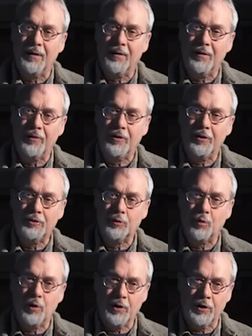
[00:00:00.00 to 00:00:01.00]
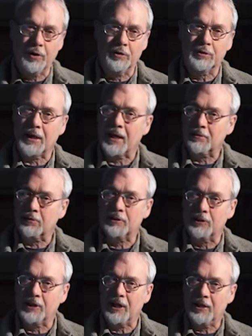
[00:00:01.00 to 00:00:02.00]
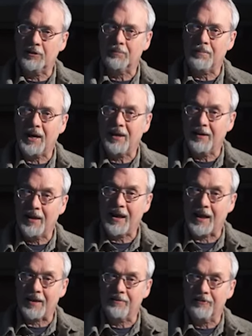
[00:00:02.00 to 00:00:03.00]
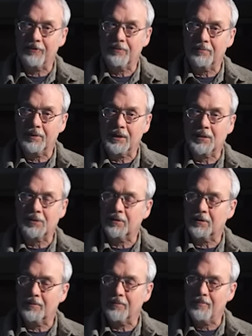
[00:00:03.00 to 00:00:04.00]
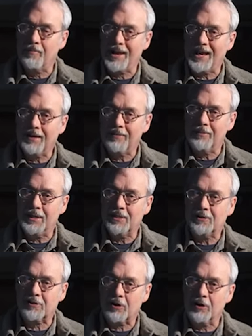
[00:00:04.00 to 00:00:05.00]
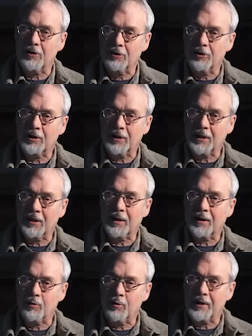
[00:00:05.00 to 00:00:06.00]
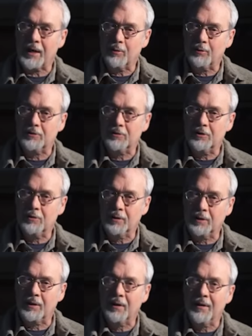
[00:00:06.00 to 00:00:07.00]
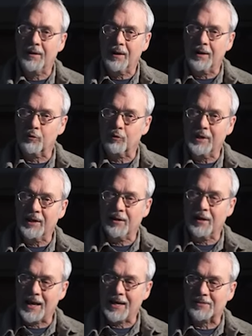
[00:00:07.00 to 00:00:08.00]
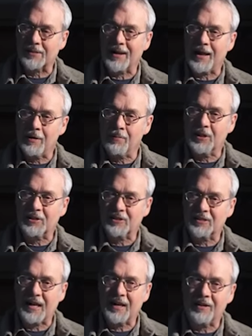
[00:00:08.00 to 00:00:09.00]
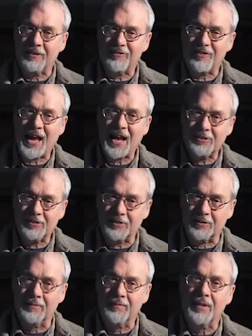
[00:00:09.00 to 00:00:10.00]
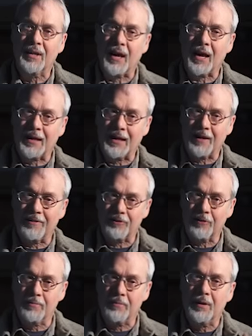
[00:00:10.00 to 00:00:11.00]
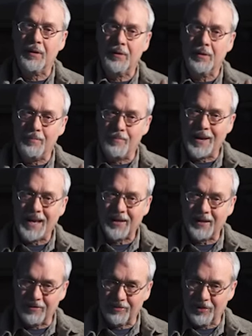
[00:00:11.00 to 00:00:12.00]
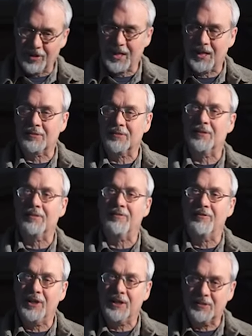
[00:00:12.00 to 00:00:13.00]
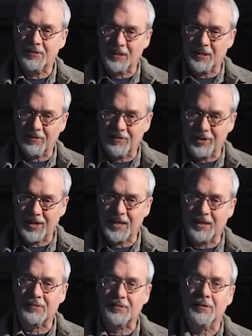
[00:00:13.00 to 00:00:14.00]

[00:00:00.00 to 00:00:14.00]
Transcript: those words actually changed my life, because it made me start looking at what I was doing and realizing how much satisfaction I got from making things and fixing things